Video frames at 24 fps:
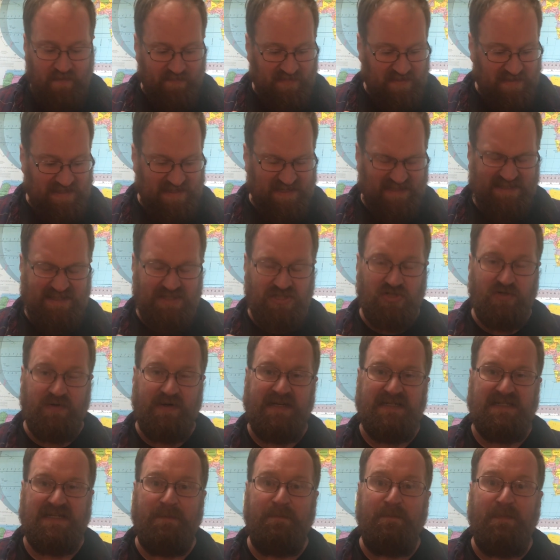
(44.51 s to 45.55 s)
The history
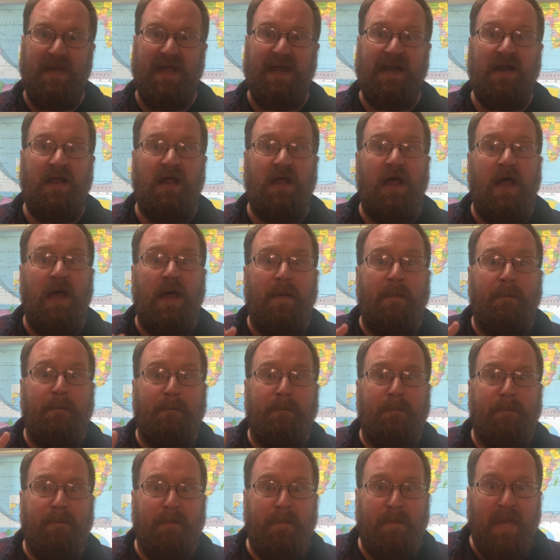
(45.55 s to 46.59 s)
is a bit
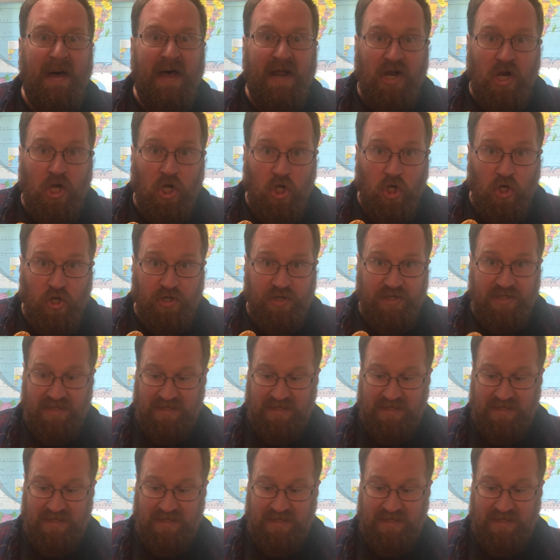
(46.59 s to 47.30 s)
muddled